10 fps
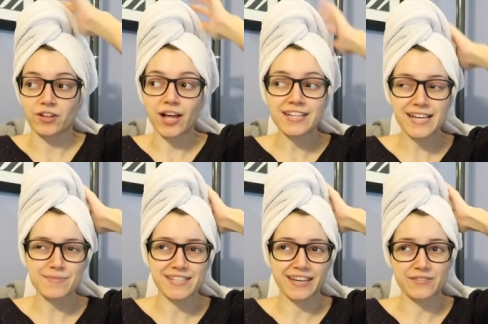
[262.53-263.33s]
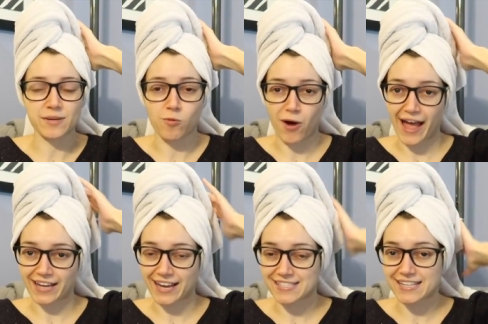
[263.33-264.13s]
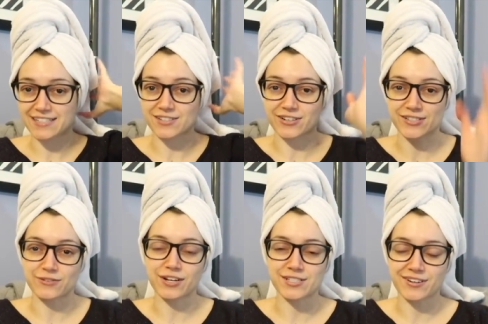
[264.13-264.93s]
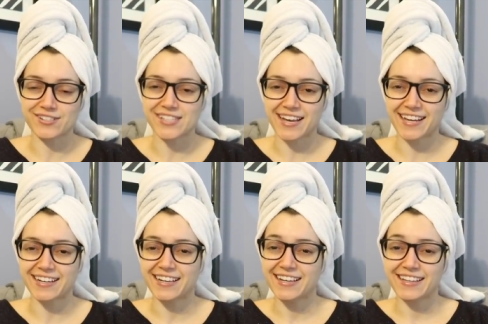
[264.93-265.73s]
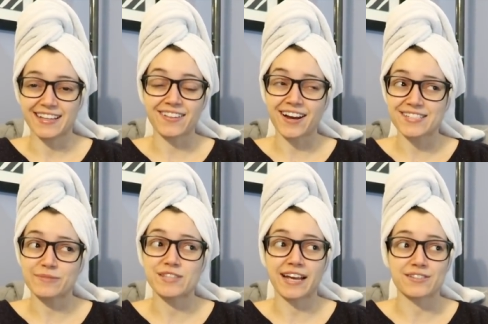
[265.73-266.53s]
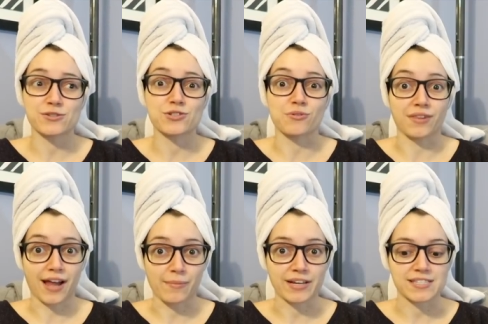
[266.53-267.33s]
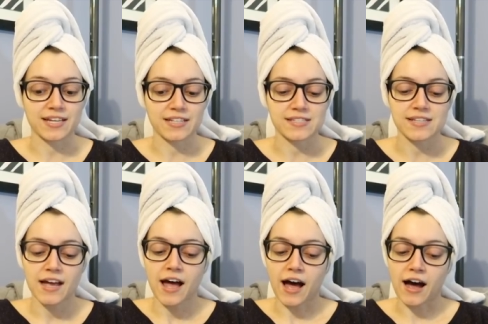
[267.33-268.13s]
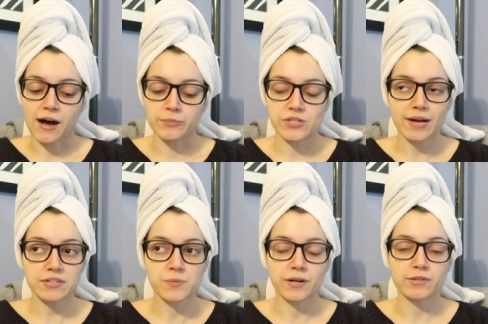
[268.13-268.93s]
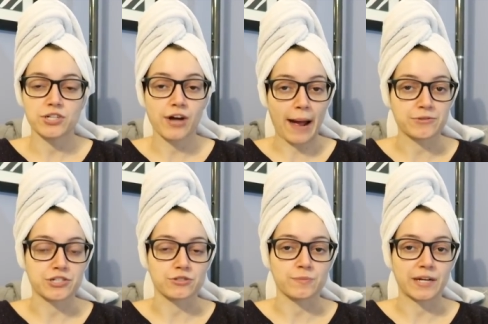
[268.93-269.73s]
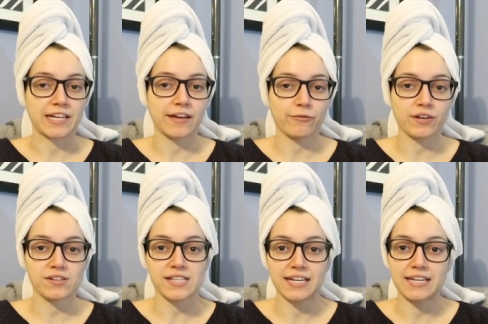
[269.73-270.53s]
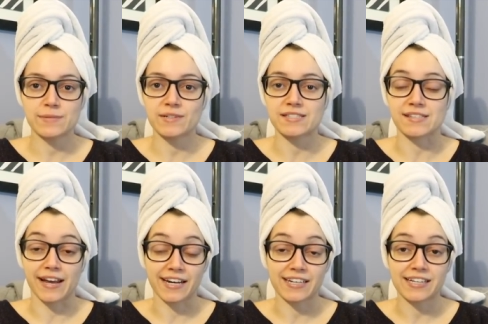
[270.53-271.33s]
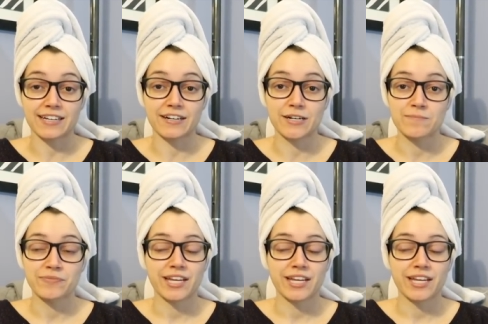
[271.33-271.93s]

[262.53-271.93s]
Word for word: a lot of times they give some whack-ass answers. Have you guys noticed that? A lot of times the answers do not make sense. So that one's pretty much a crapshoot, but he feels like he's been slighted here.